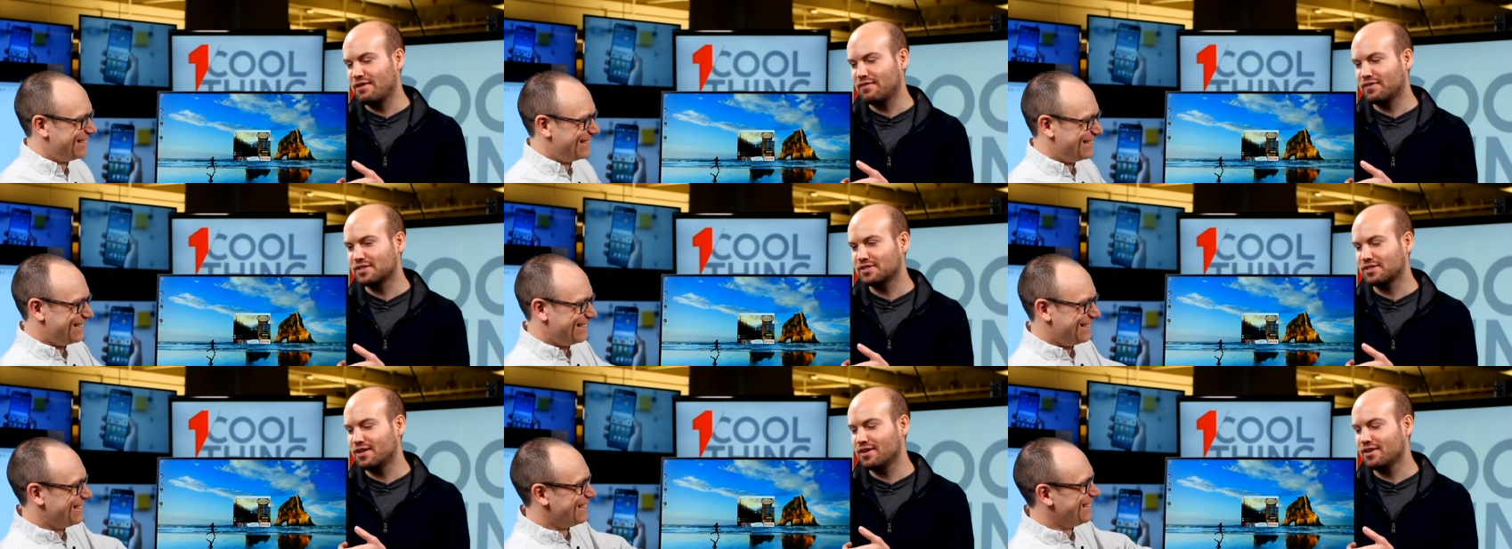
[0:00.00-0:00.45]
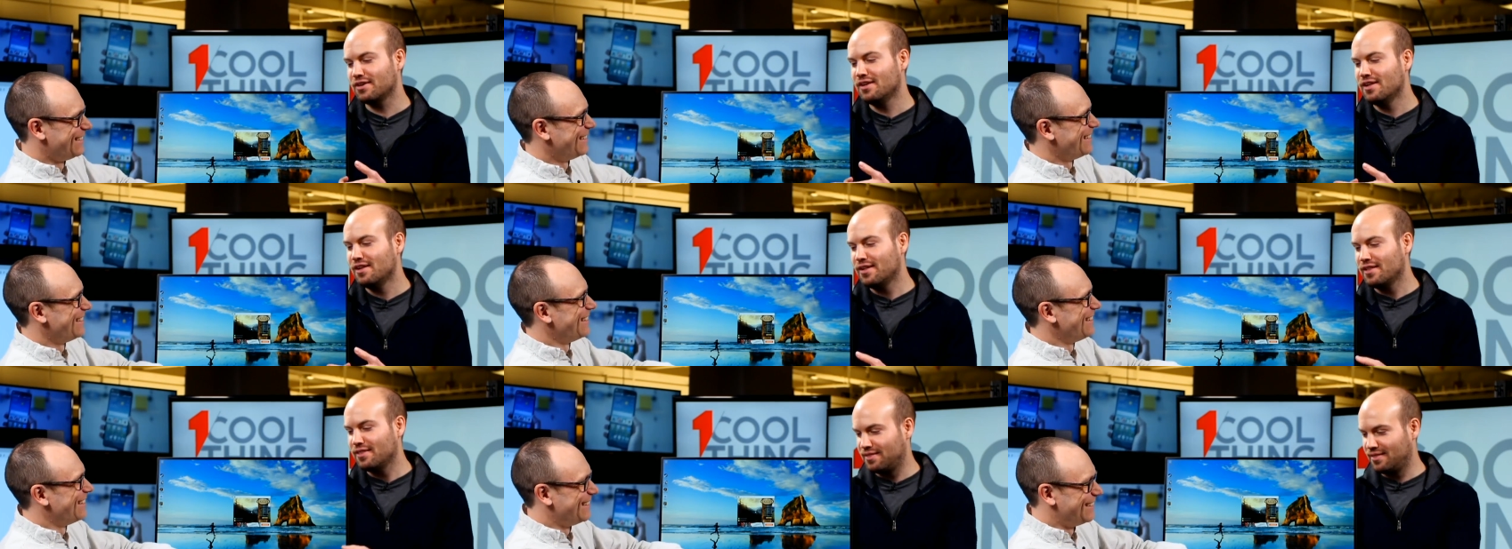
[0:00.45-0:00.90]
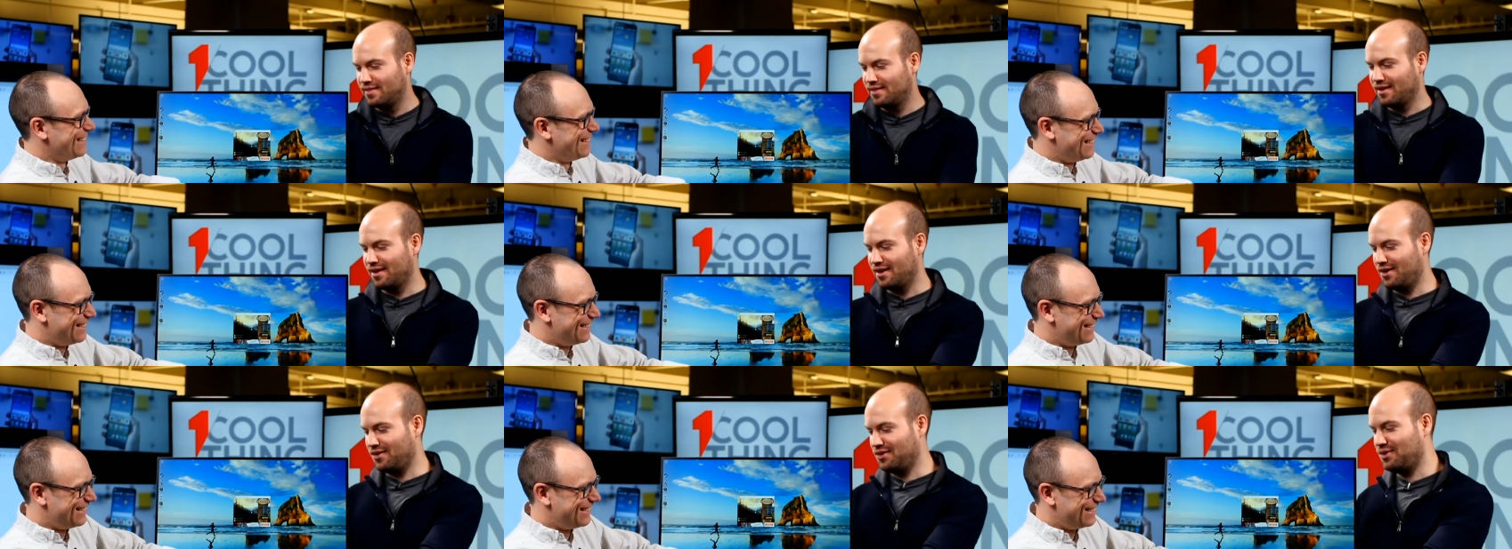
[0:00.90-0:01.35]
Speaker 1: graphics card,
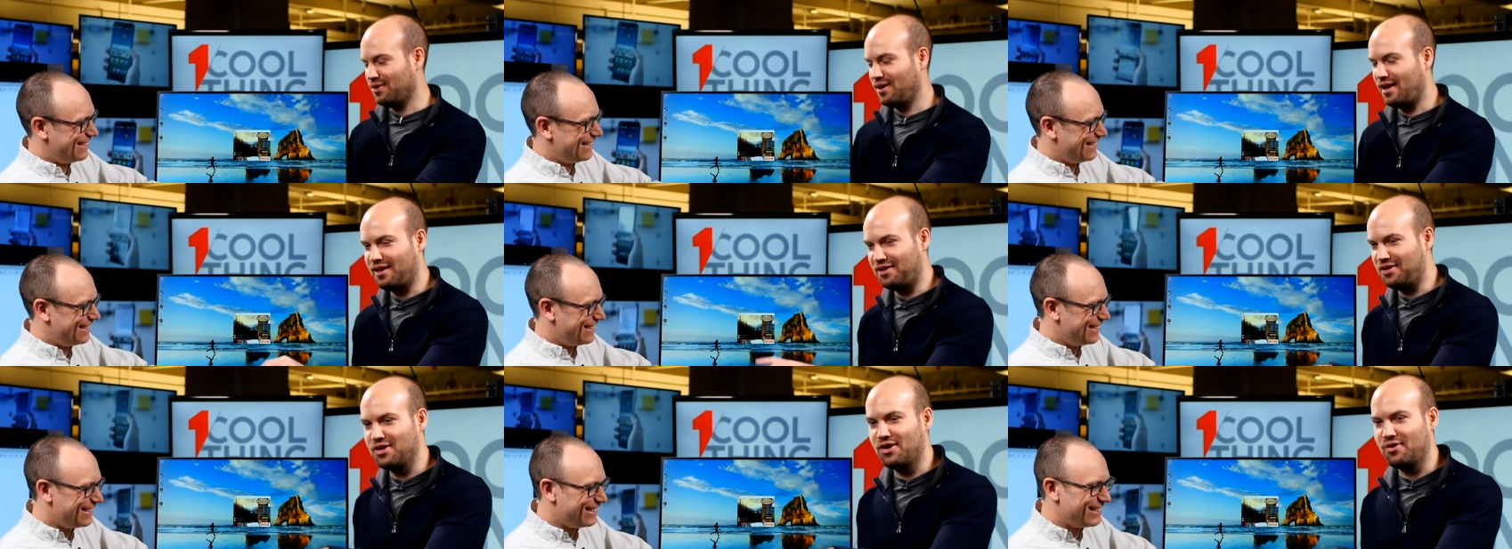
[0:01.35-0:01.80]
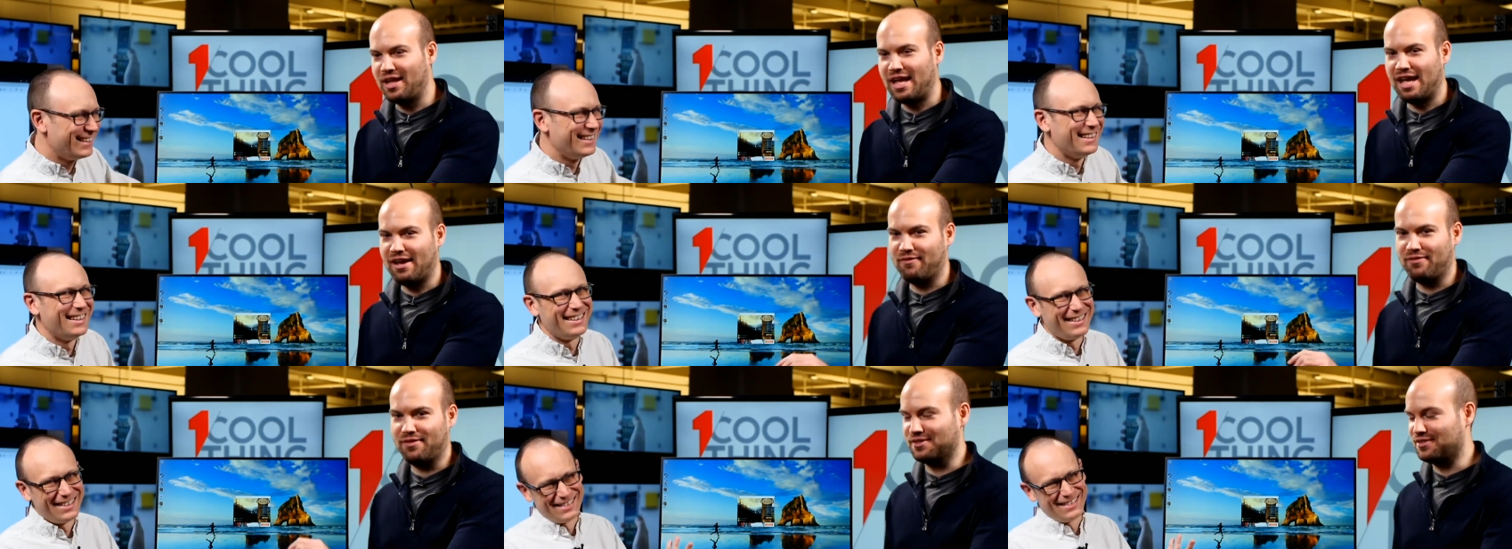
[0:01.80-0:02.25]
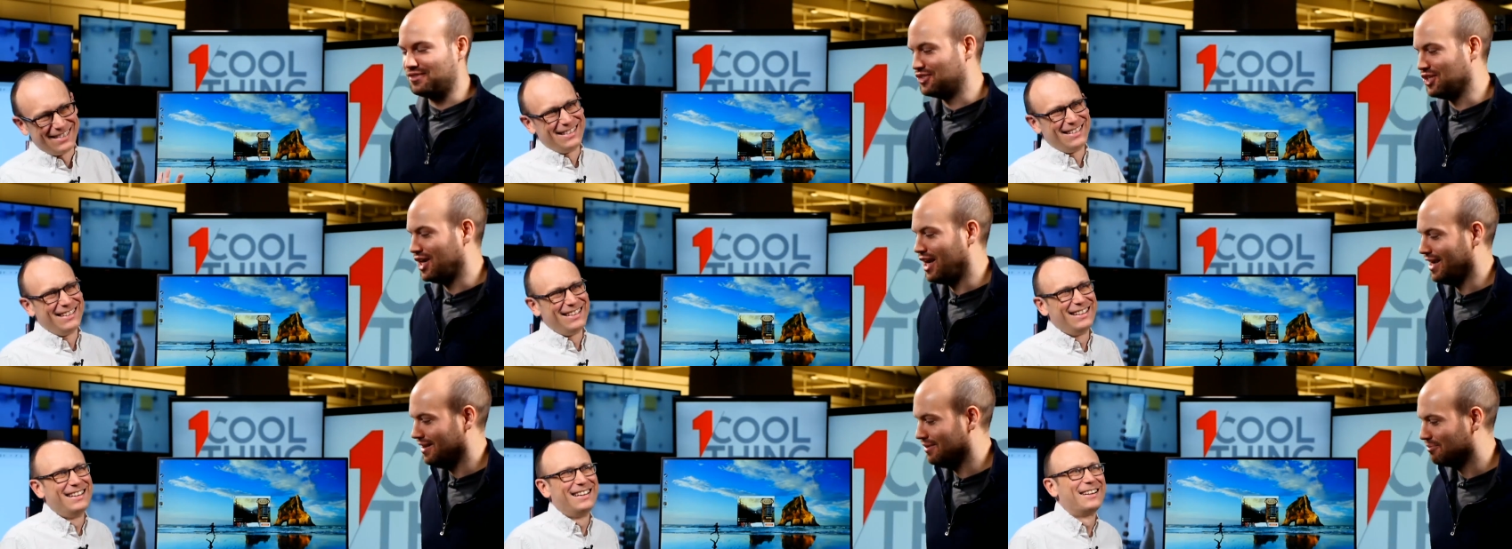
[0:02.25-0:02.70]
you know, you don't have this
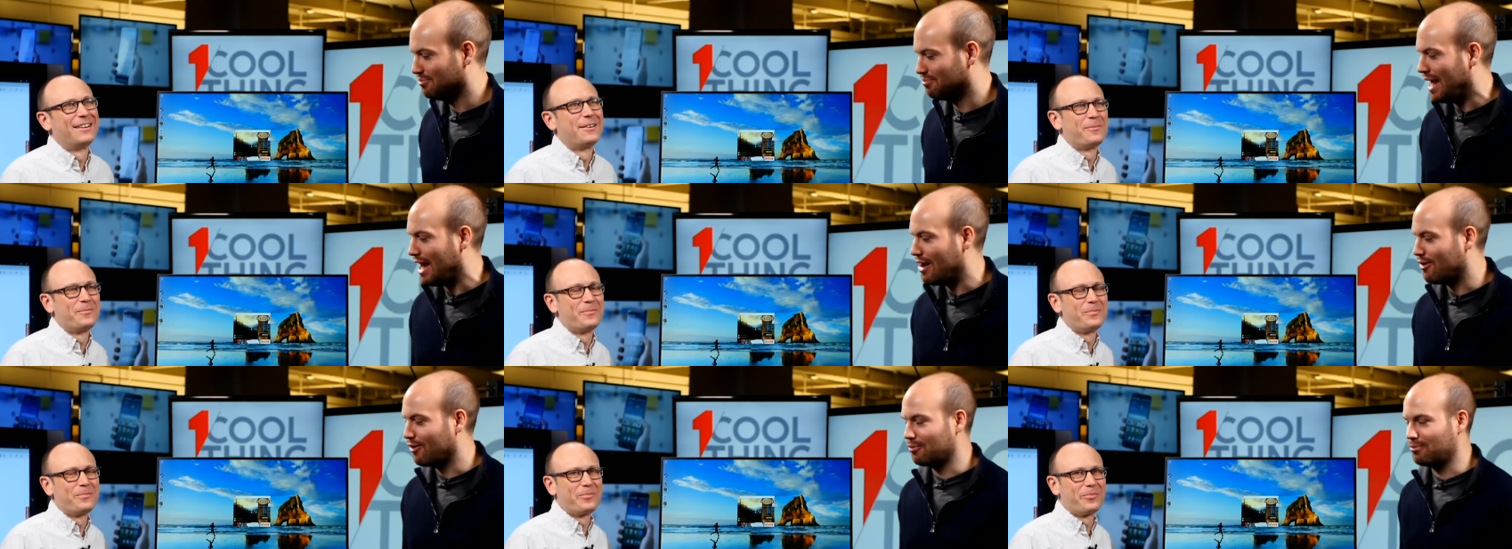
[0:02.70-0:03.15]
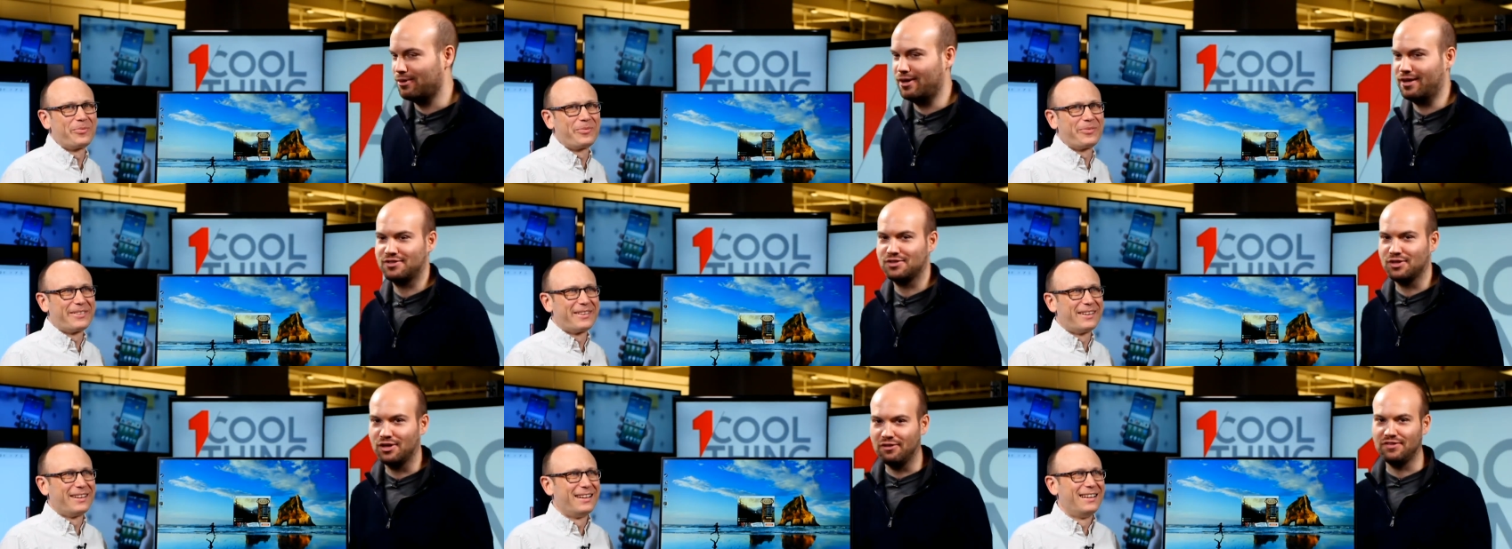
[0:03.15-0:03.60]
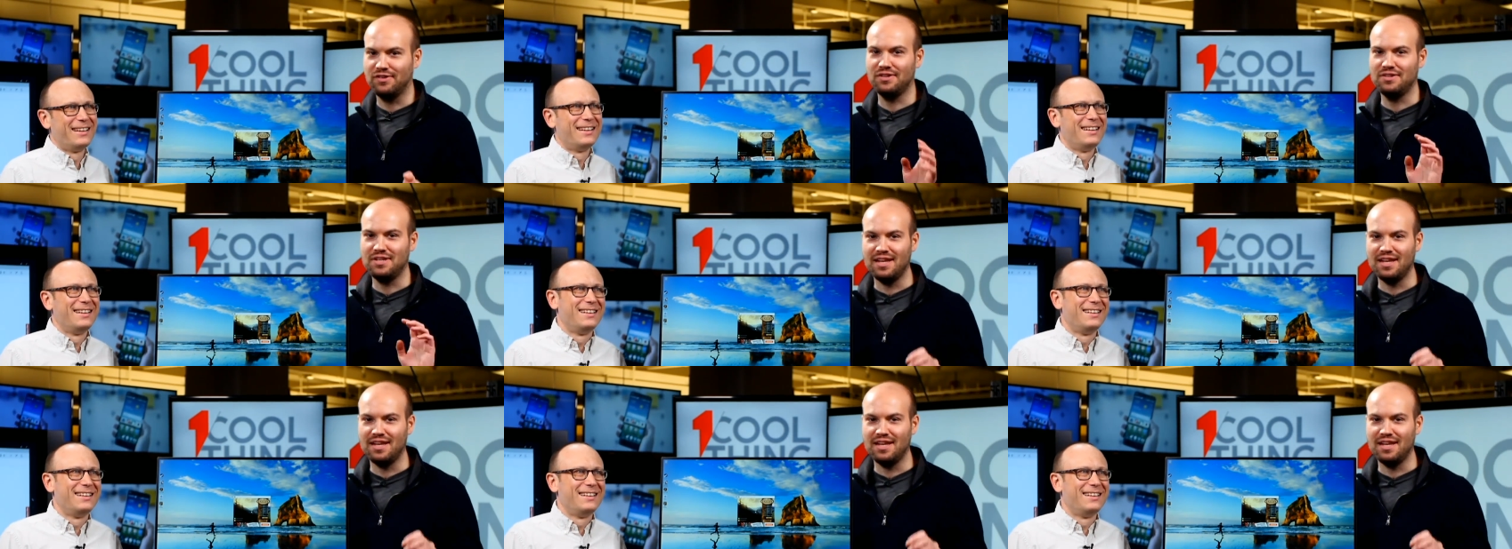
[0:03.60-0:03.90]
giant power brick. So if you